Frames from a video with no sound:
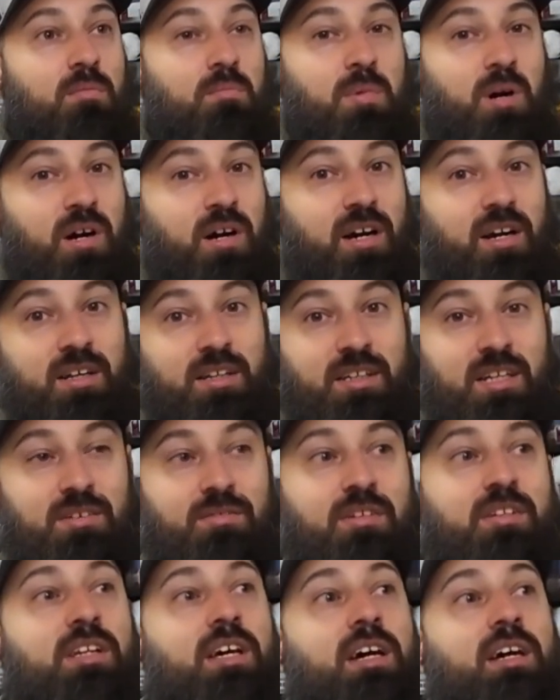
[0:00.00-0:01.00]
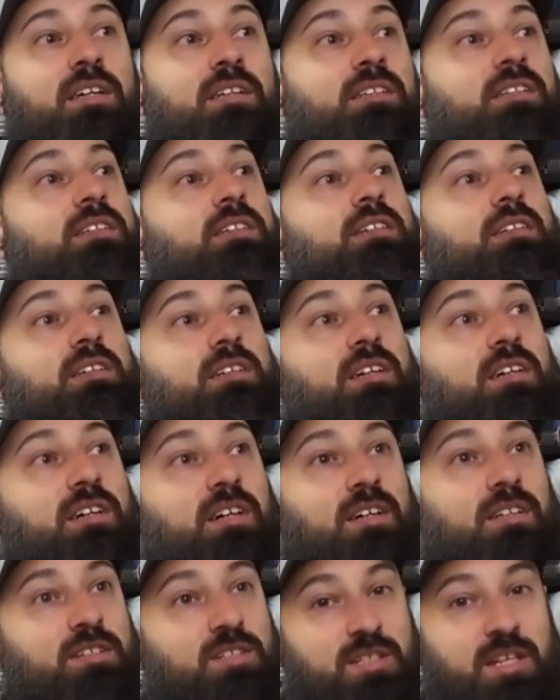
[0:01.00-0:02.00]
but even then,
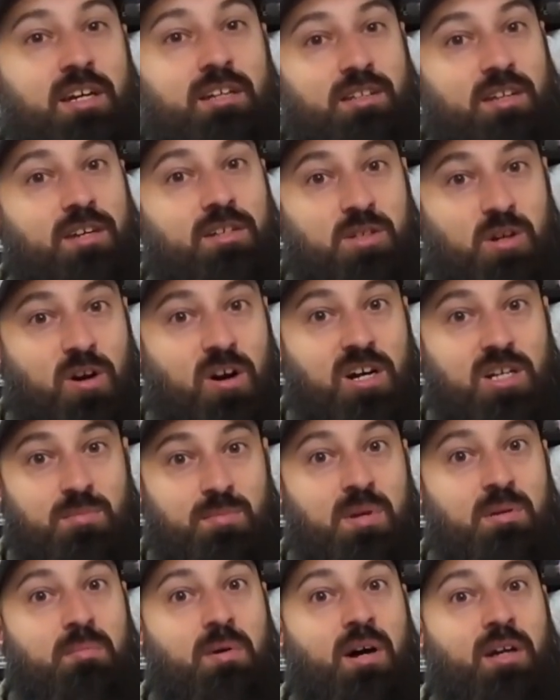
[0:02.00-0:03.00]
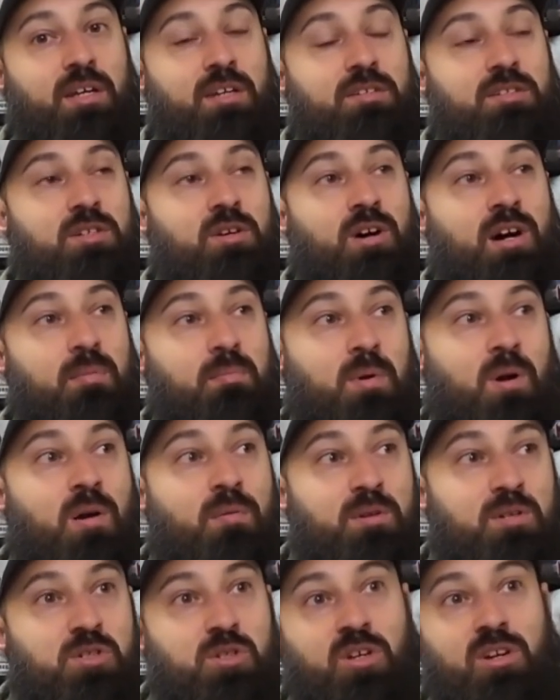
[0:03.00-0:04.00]
the scent does cost me money, so I
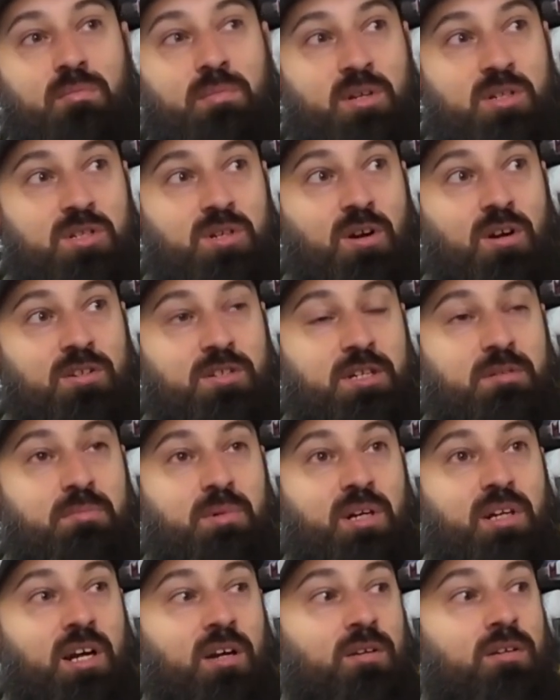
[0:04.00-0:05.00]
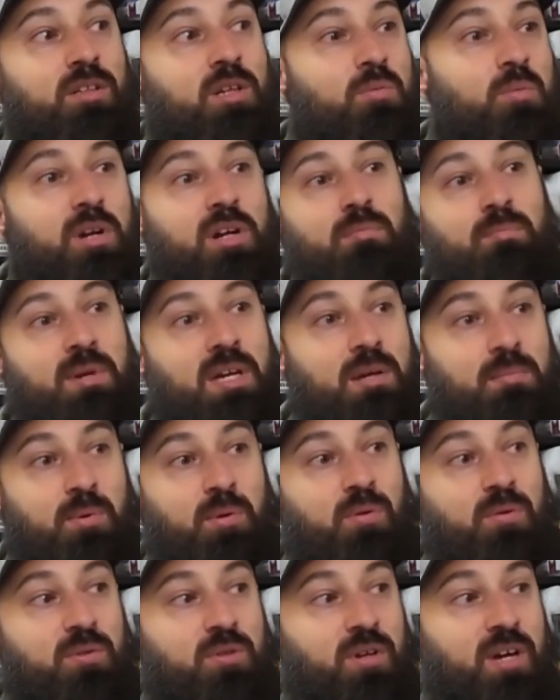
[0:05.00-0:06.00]
probably should have been charging, but I really wanted
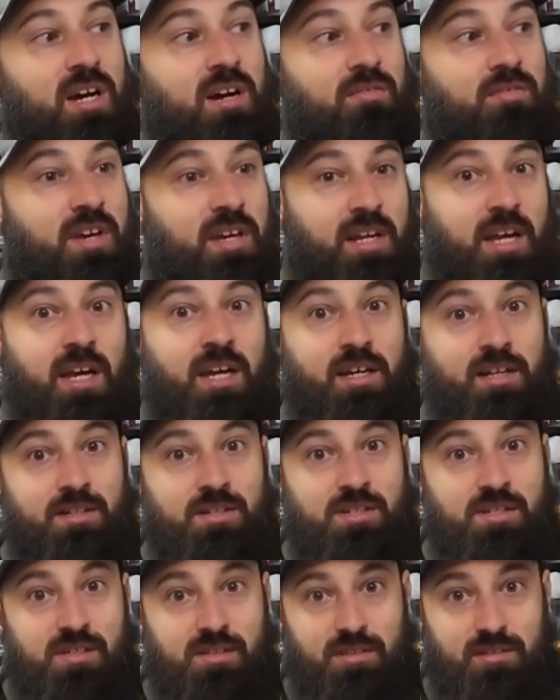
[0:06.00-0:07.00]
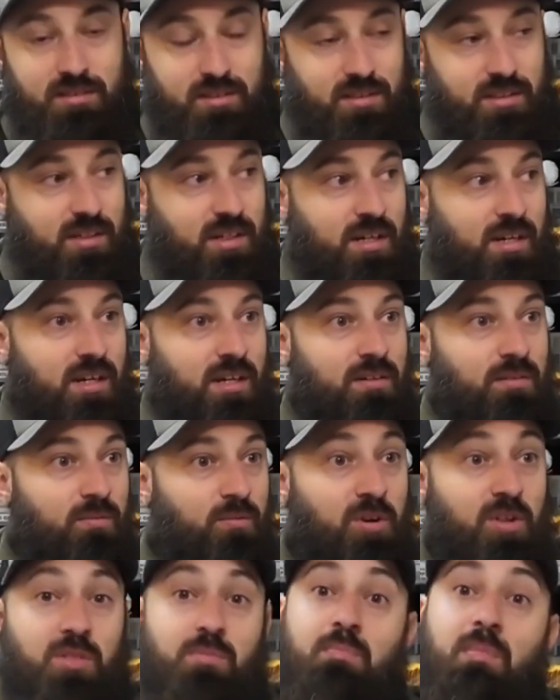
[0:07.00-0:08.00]
people to have that edge
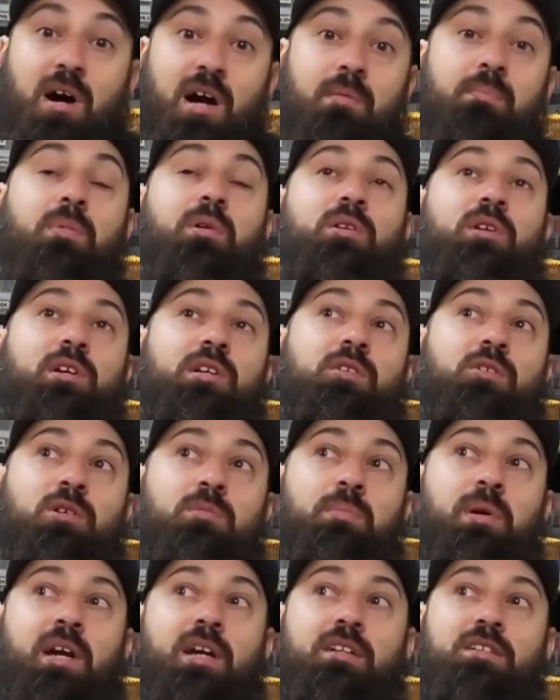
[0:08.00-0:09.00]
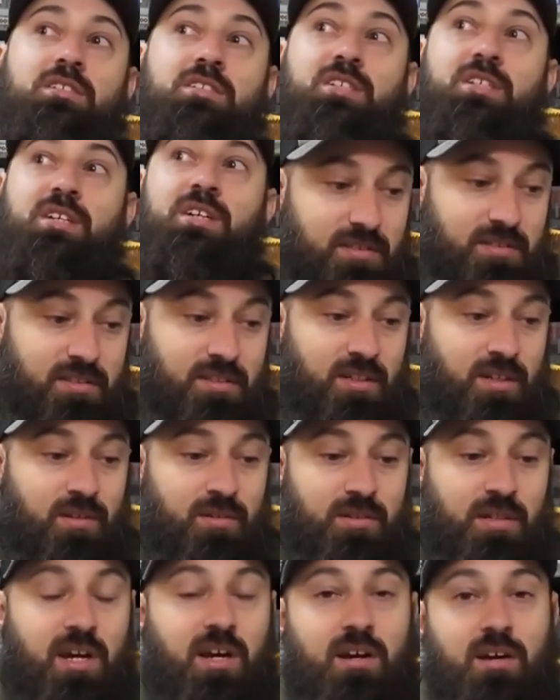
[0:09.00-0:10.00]
with my particular baits. You
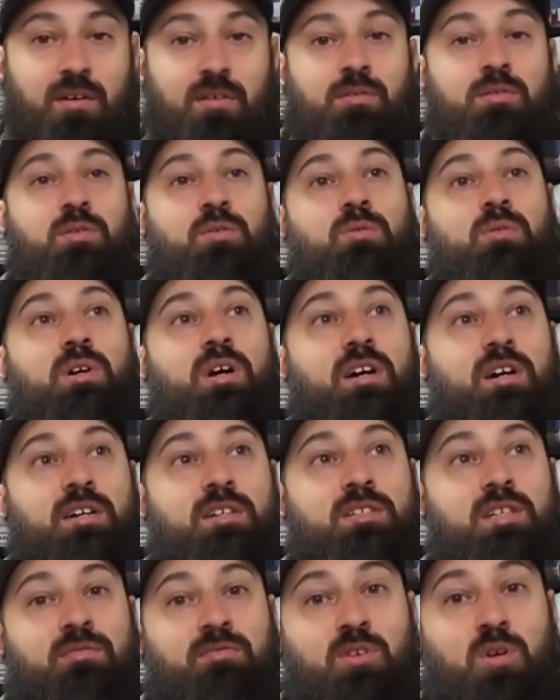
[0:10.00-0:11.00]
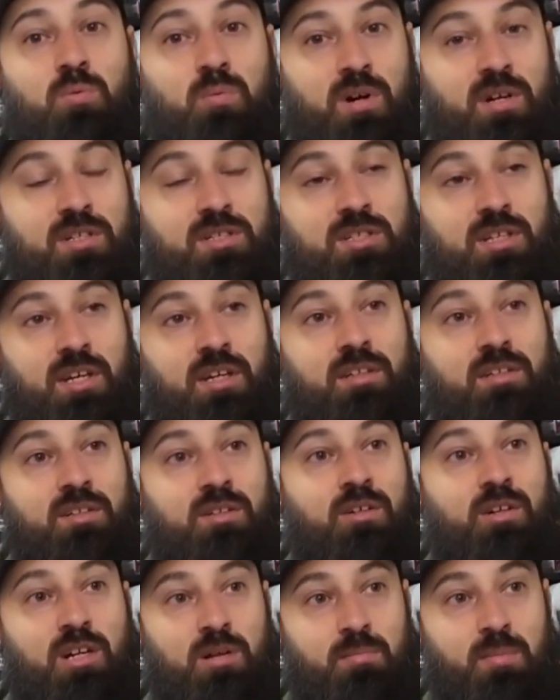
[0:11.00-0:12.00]
know, now you guys, if you want scent,
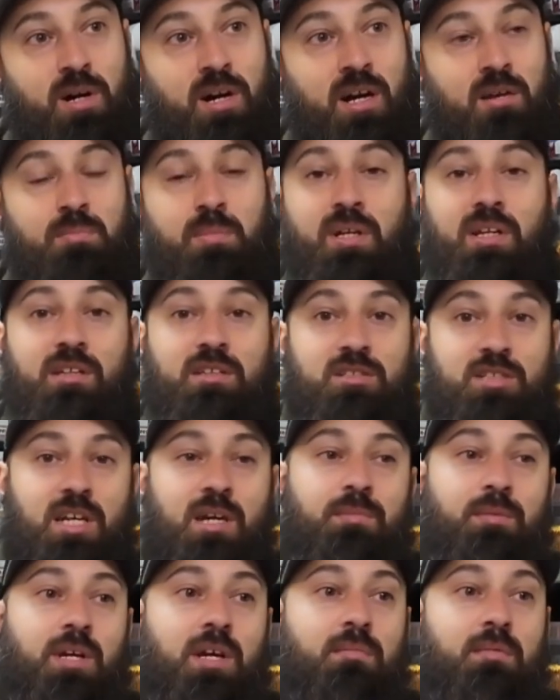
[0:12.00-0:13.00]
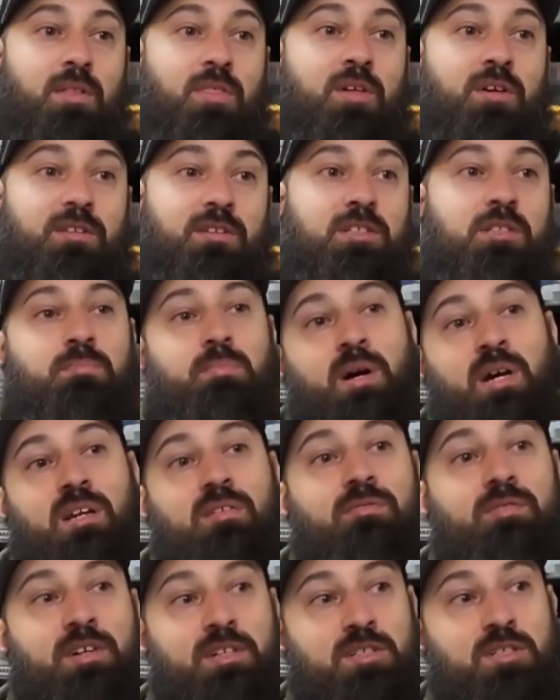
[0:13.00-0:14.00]
you gotta buy it. But at the same time, I think this
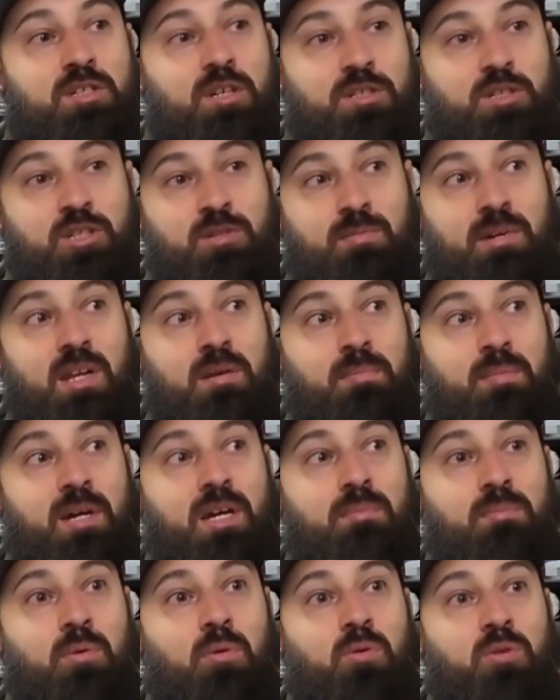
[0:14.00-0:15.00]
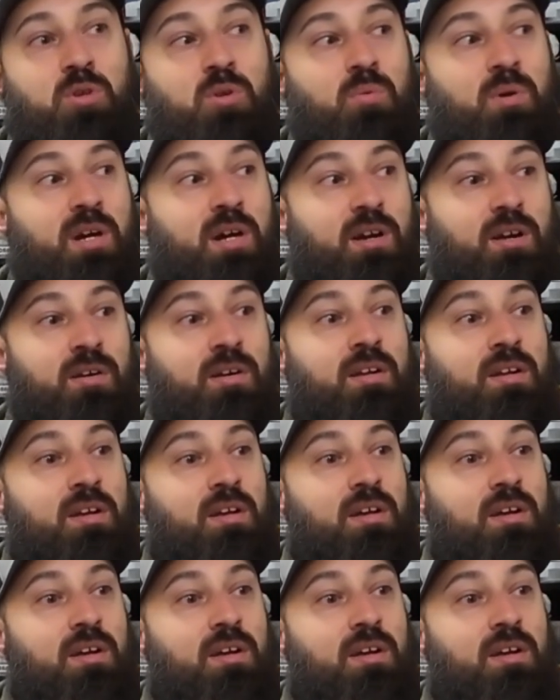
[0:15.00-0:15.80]
benefits just as many people, to where